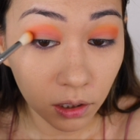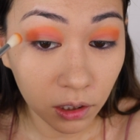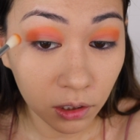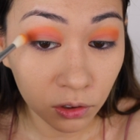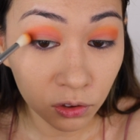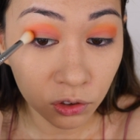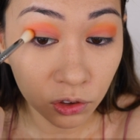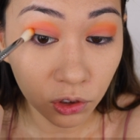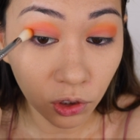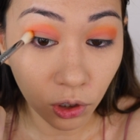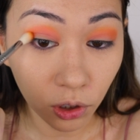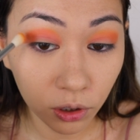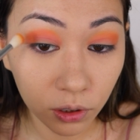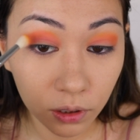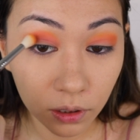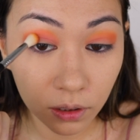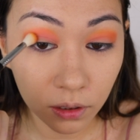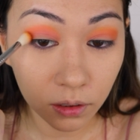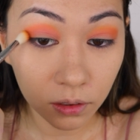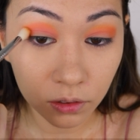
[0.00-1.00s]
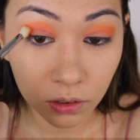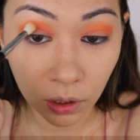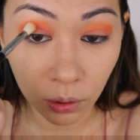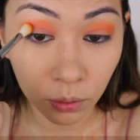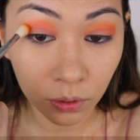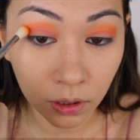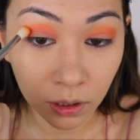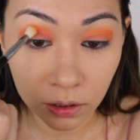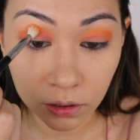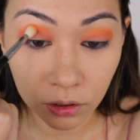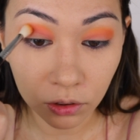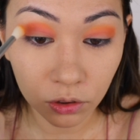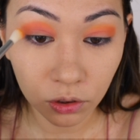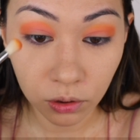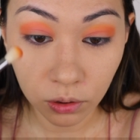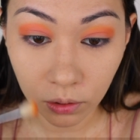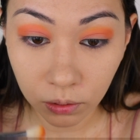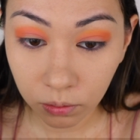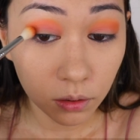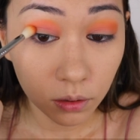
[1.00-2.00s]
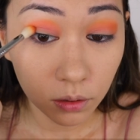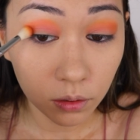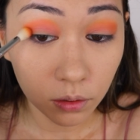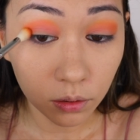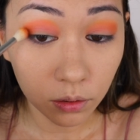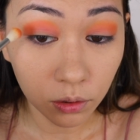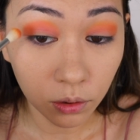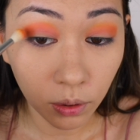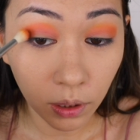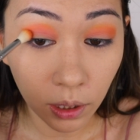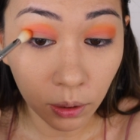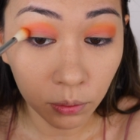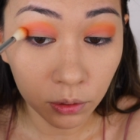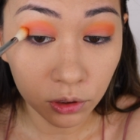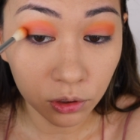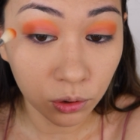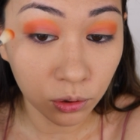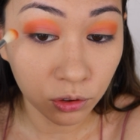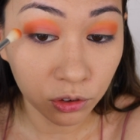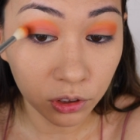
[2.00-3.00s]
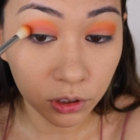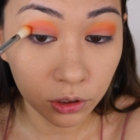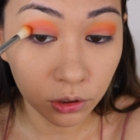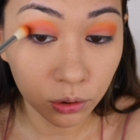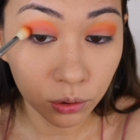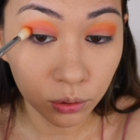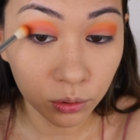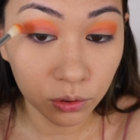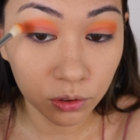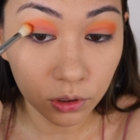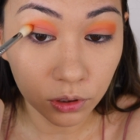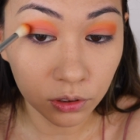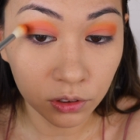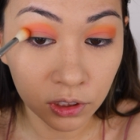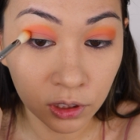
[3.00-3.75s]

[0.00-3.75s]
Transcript: as dark as I would like it to. You know, I would usually use a